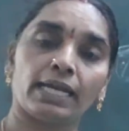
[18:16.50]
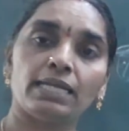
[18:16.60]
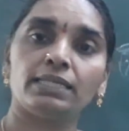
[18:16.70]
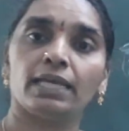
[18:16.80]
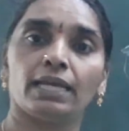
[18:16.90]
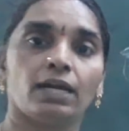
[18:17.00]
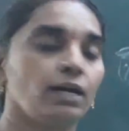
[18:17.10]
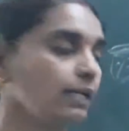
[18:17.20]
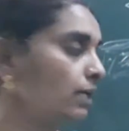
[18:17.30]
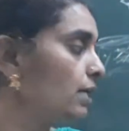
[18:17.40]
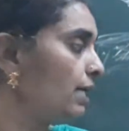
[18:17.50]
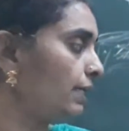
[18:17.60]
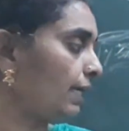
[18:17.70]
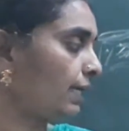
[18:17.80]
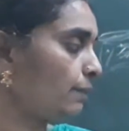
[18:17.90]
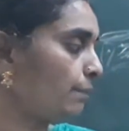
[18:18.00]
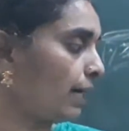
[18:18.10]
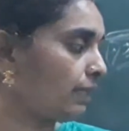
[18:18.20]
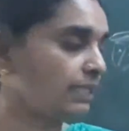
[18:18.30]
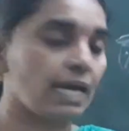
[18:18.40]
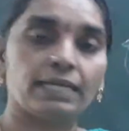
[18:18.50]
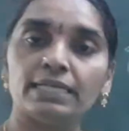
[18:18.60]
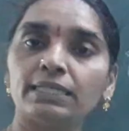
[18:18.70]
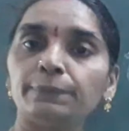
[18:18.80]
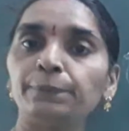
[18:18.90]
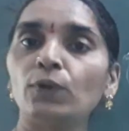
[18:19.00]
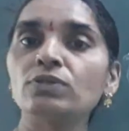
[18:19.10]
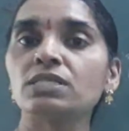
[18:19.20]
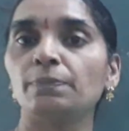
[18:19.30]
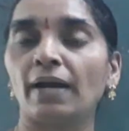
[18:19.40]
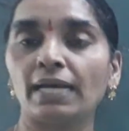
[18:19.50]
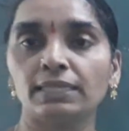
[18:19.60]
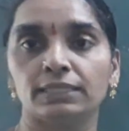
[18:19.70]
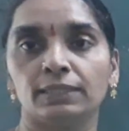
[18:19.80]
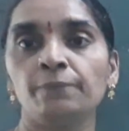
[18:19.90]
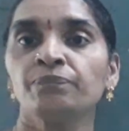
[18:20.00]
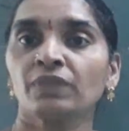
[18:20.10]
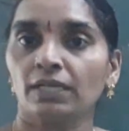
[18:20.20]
they are decomposed by the